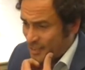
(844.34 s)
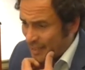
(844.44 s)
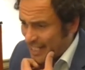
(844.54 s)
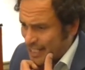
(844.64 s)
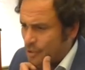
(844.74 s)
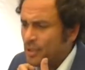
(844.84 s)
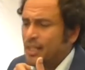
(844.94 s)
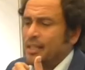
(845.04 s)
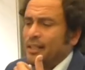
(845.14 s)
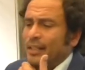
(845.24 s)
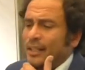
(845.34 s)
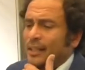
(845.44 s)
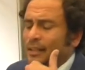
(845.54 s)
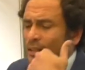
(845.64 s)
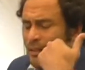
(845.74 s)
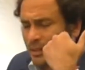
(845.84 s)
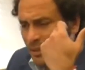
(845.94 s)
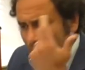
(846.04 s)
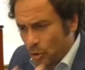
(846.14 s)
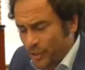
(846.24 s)
value,
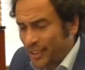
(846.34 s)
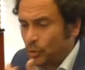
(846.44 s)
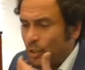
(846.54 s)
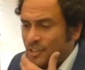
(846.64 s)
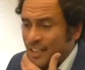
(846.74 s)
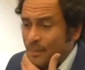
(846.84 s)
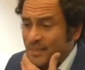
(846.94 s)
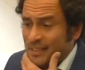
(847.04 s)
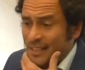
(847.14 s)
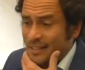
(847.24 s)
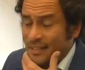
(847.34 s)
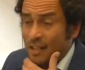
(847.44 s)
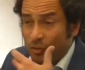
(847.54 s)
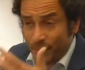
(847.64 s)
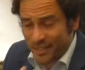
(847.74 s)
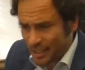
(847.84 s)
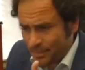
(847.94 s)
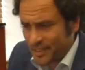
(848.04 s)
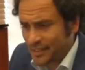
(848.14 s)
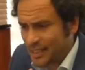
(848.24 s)
according to which subsidies, government
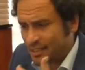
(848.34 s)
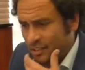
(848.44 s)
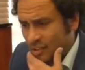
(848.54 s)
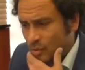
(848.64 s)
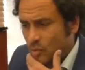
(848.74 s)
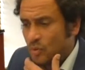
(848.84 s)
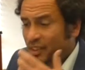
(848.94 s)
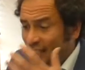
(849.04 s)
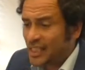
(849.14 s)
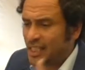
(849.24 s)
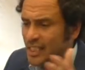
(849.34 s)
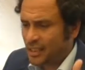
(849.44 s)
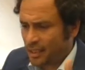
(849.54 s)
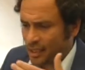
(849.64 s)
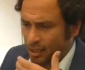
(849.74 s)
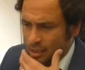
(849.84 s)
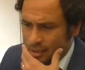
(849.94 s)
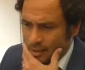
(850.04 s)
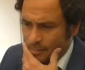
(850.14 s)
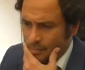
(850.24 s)
subsidies to key
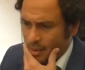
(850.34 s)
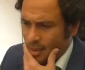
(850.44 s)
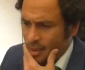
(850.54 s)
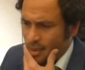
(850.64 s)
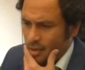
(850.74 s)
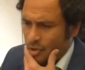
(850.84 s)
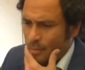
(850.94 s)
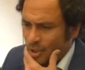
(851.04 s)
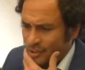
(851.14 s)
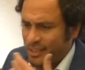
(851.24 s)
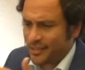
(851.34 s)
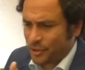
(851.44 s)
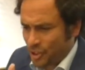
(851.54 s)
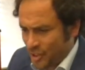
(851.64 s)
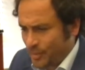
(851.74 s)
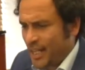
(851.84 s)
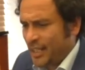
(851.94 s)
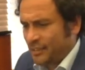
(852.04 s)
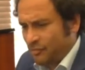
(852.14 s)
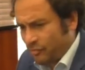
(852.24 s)
commodities such as
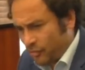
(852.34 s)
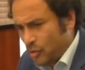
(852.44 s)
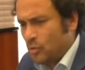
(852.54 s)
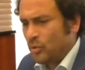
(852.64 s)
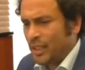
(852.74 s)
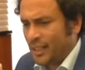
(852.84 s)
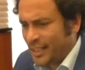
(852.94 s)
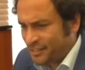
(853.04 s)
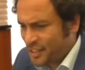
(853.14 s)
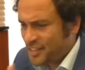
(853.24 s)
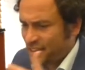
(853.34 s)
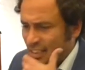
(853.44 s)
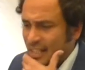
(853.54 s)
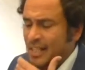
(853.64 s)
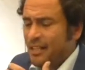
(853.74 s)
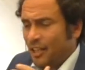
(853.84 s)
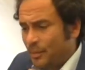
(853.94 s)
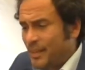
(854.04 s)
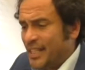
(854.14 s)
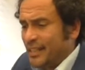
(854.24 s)
bread, fuel, electricity, are
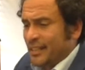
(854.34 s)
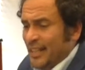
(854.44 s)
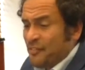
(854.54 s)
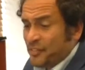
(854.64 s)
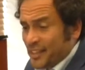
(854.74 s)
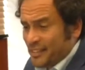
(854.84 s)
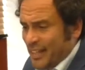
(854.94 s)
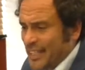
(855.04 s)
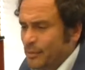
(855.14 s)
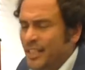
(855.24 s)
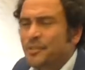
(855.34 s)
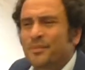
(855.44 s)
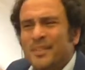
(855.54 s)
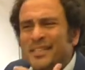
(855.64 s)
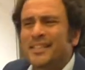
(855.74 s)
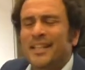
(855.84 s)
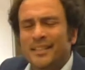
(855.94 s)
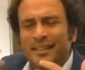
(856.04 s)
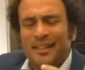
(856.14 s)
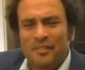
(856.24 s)
being lifted gradually. So this is
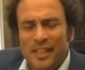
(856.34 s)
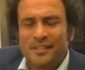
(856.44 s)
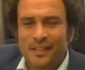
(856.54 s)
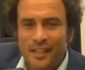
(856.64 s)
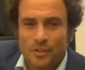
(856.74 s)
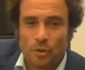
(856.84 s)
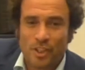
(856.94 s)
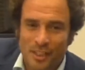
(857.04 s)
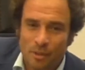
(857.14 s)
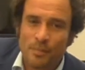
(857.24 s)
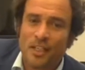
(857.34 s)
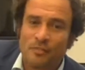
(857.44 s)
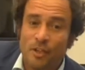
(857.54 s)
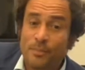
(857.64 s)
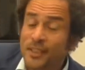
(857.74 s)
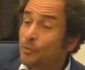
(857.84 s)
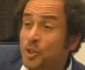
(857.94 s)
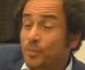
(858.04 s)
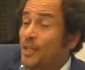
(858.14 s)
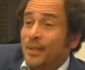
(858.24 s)
a very tight social and economic environment in
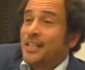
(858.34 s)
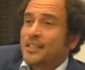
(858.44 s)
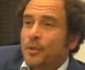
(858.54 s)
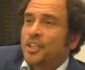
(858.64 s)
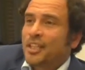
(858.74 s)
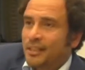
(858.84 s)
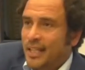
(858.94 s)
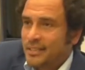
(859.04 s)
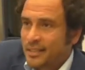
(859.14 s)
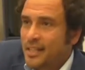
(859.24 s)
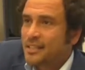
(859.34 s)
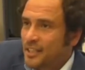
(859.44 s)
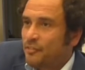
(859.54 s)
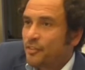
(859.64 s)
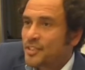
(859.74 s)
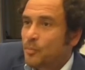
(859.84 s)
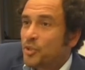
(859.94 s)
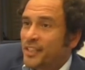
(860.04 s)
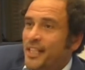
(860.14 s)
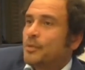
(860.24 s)
which primarily the working class suffers
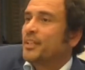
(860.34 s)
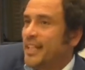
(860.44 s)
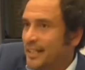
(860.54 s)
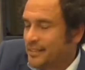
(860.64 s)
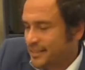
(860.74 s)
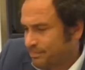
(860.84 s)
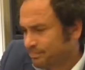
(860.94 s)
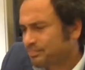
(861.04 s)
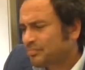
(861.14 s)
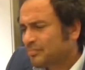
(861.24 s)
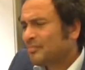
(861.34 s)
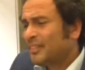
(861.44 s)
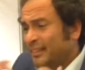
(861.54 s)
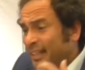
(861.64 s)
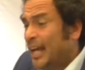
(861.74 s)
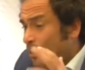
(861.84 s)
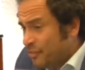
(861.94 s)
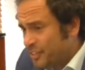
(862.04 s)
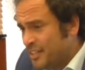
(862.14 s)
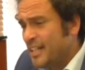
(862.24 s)
more than anyone else.
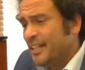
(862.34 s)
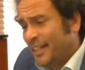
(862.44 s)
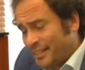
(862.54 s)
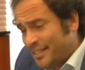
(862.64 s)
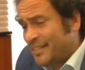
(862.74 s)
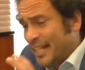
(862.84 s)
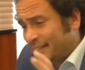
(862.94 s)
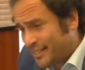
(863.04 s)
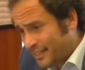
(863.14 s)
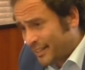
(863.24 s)
However, and in that